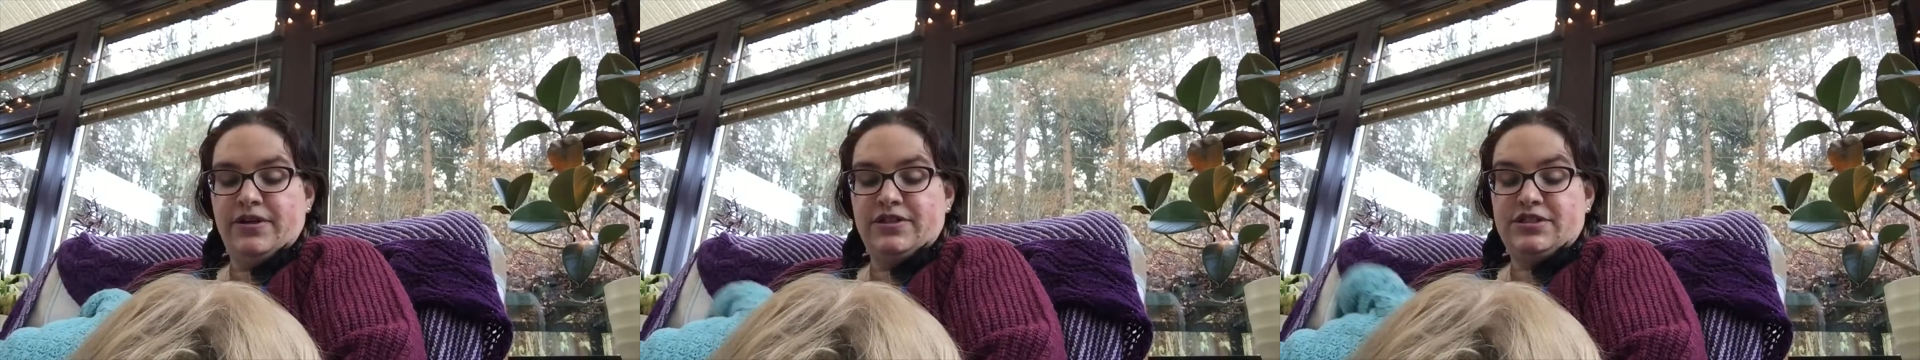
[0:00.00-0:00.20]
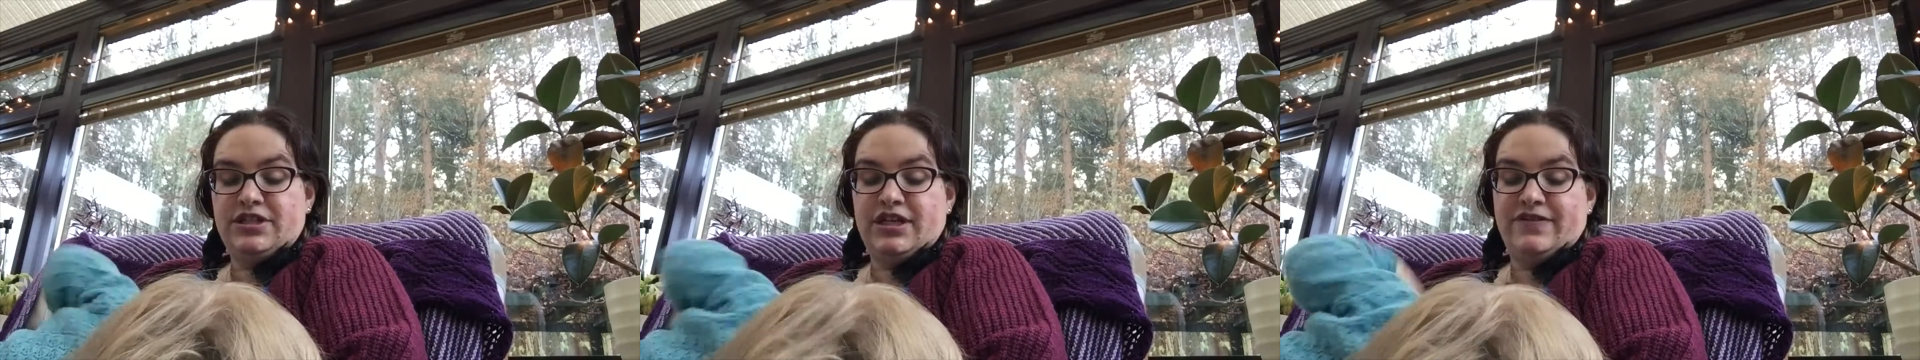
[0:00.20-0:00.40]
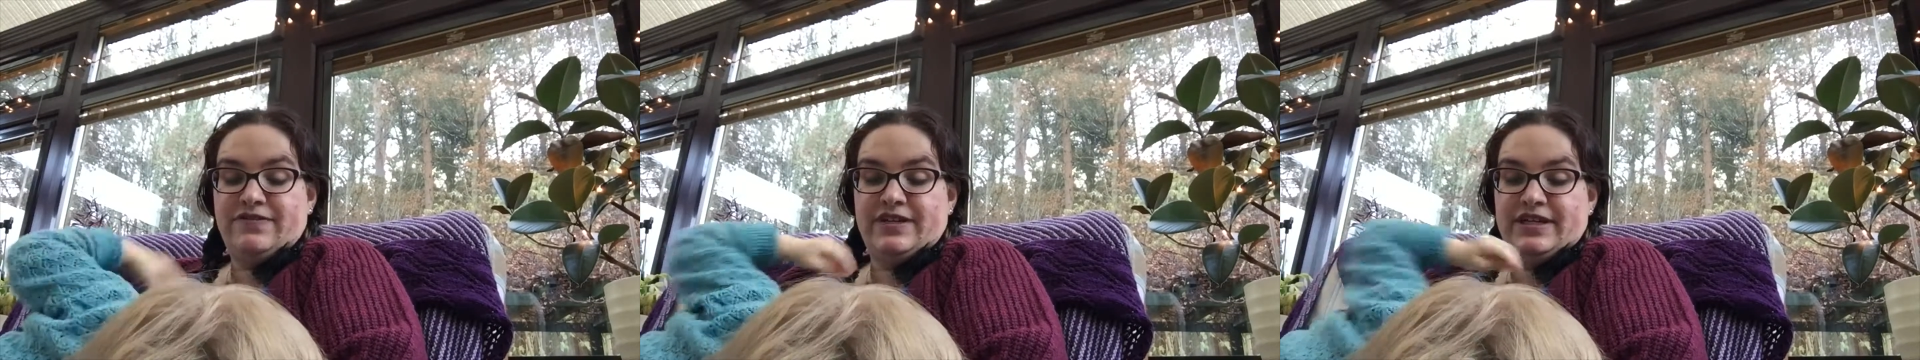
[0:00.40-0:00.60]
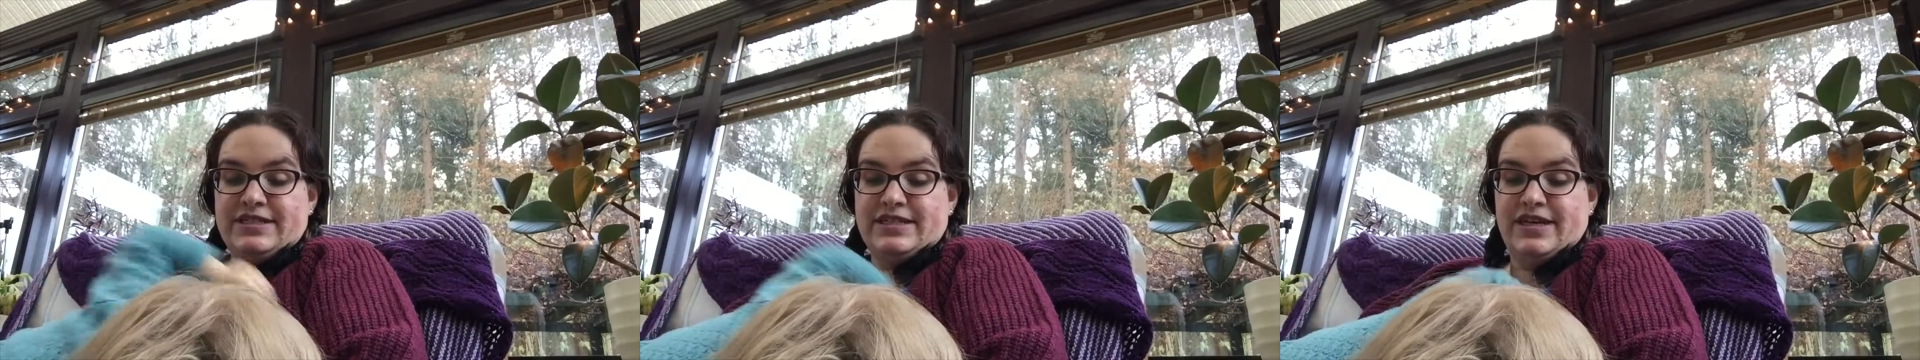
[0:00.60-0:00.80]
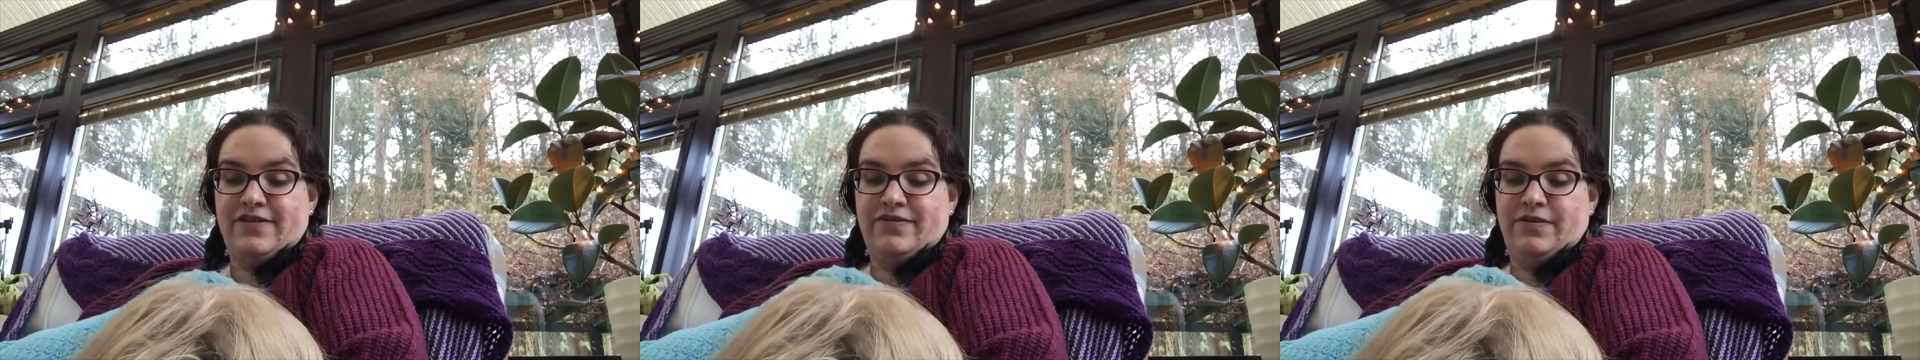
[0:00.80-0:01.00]
usually have
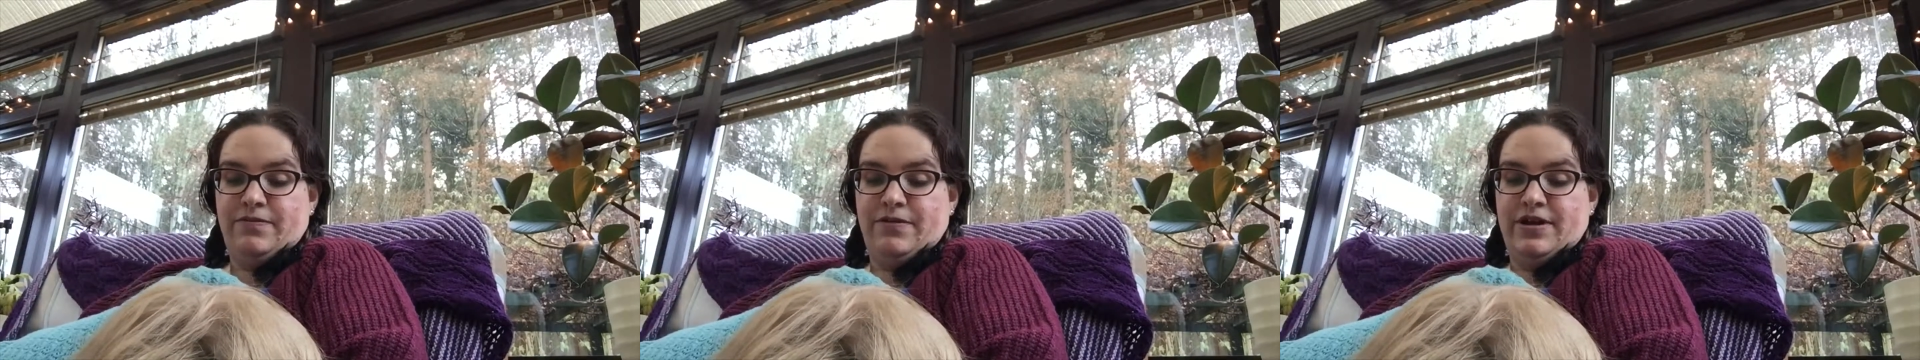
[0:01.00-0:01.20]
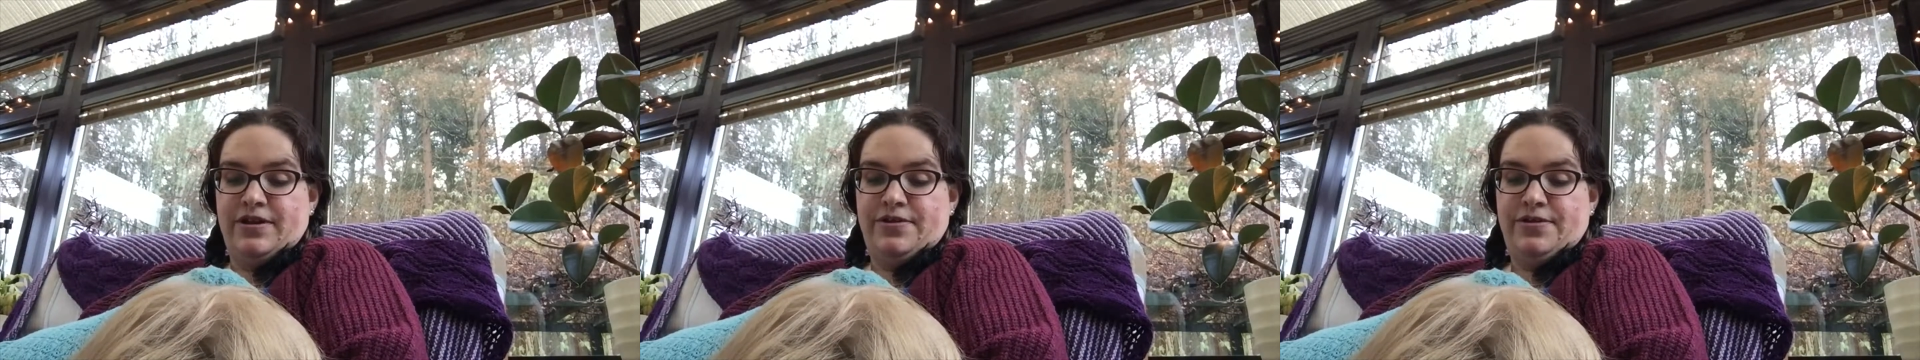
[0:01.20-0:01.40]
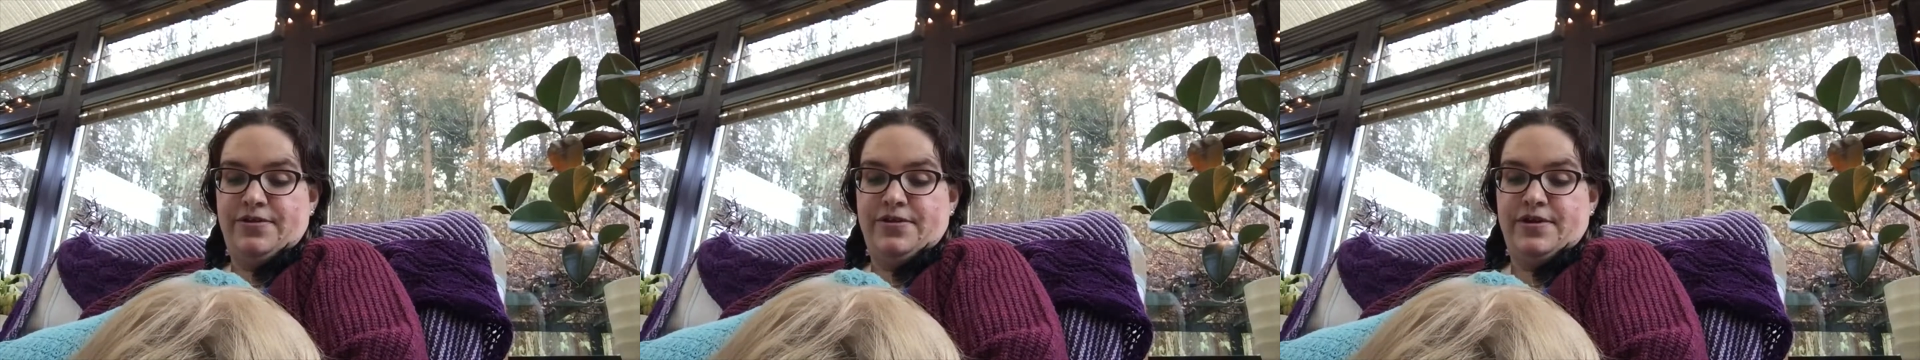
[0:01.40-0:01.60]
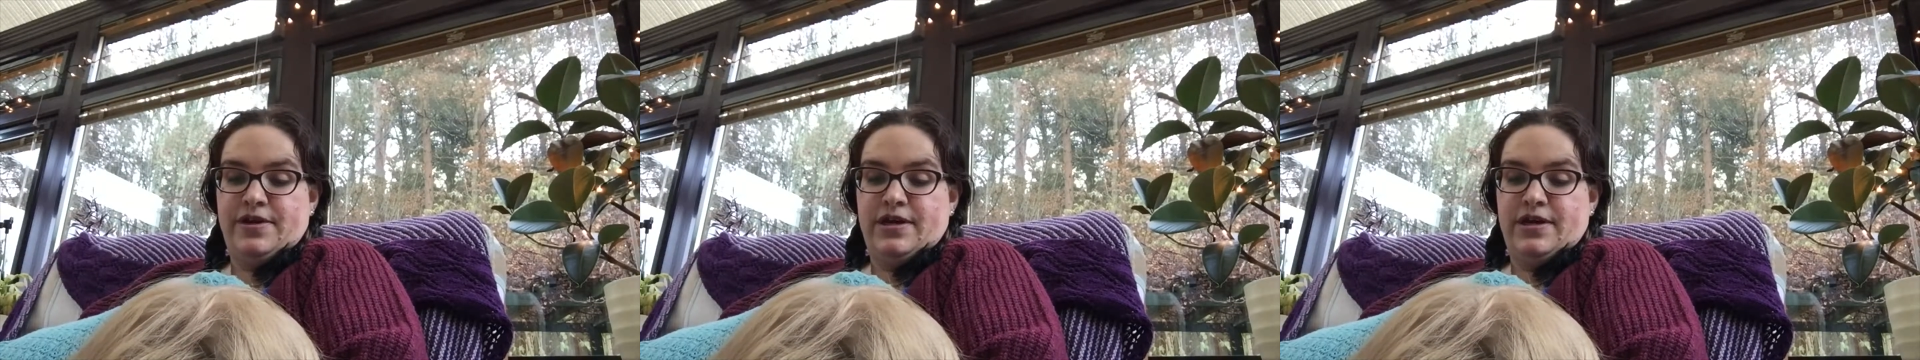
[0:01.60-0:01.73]
Thanksgiving with,